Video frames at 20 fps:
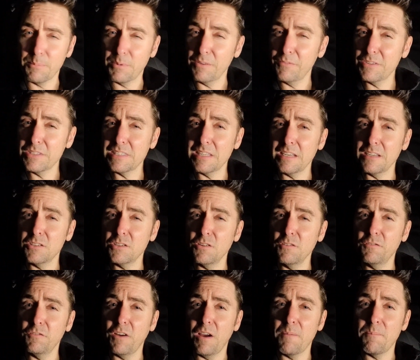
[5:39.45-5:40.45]
But if you're sitting
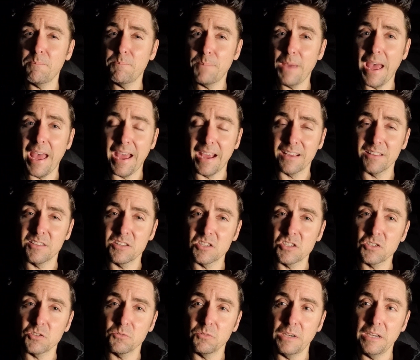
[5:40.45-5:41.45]
too far back, the
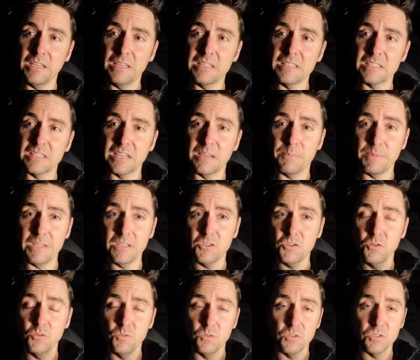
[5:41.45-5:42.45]
screen is going to be
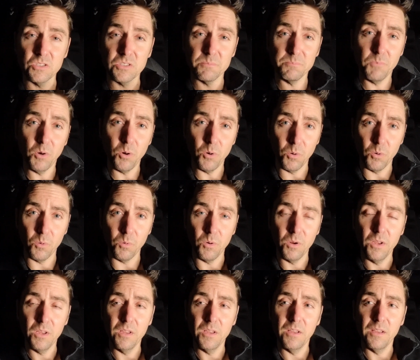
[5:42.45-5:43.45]
too small,
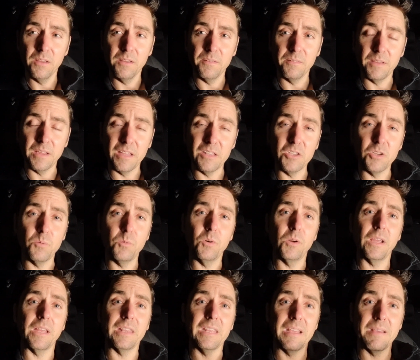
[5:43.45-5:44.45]
and you will
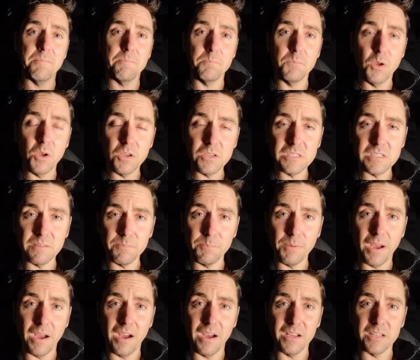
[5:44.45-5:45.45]
get the immersive
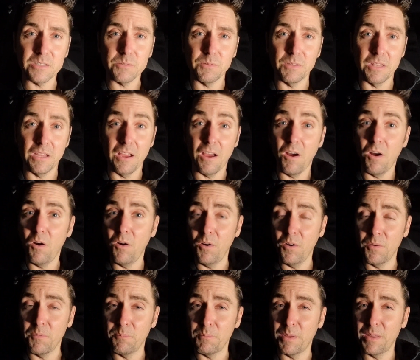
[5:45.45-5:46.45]
parts when they're
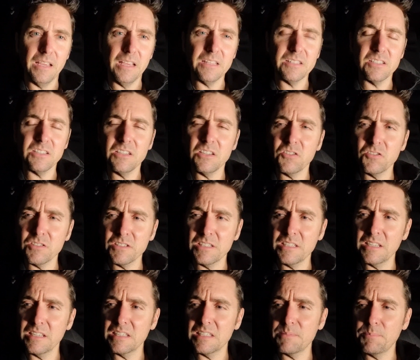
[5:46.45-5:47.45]
on. But it's an
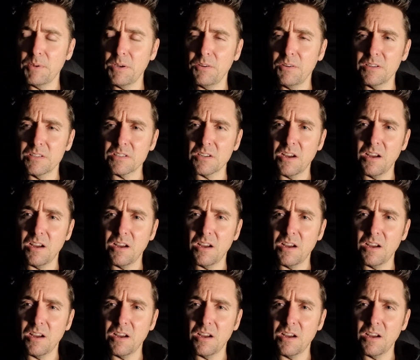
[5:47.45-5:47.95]
interesting experience.